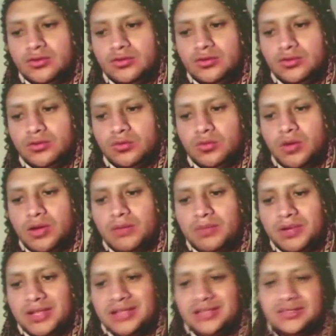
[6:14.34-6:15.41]
one
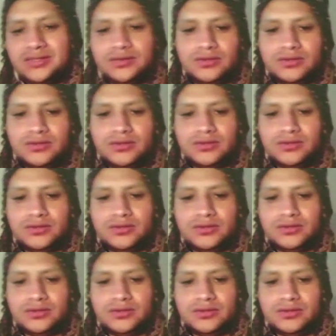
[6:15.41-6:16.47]
place to the other
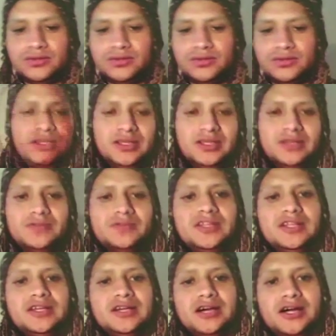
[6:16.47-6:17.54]
place is
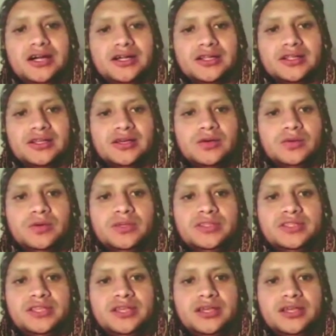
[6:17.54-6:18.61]
really hard. We
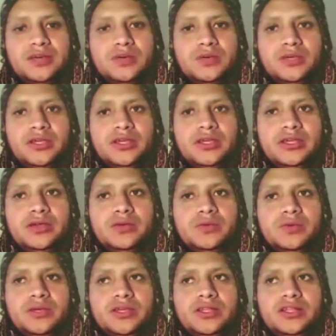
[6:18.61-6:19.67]
say we
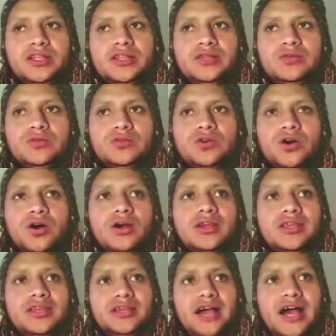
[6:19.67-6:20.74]
need to
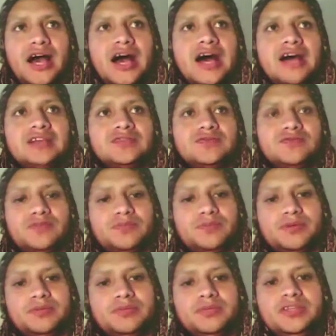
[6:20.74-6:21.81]
talking, ask for
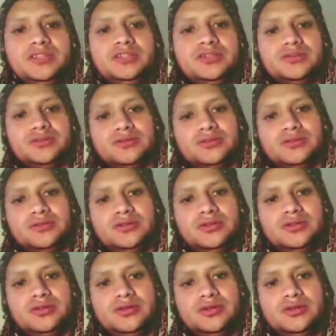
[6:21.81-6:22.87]
permission,
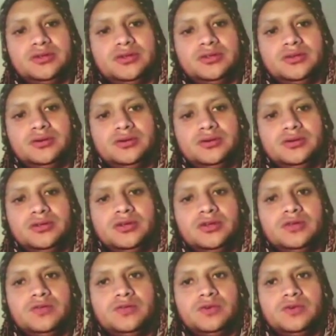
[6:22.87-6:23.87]
no? With